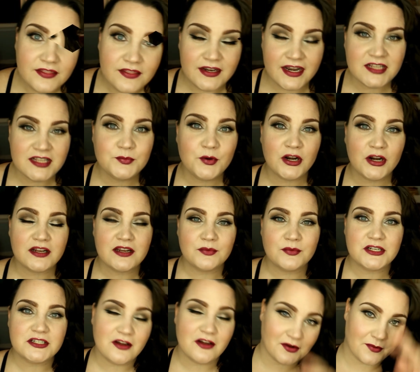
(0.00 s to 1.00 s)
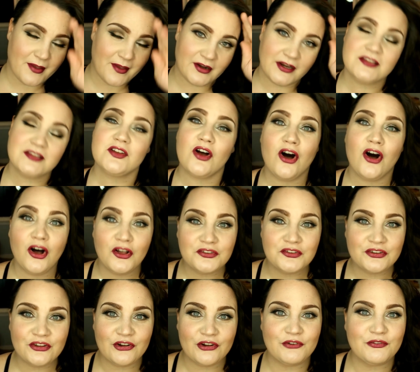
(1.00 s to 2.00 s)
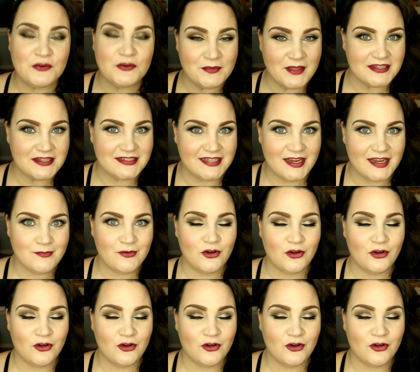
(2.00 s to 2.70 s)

The next product I want to talk about is also from that same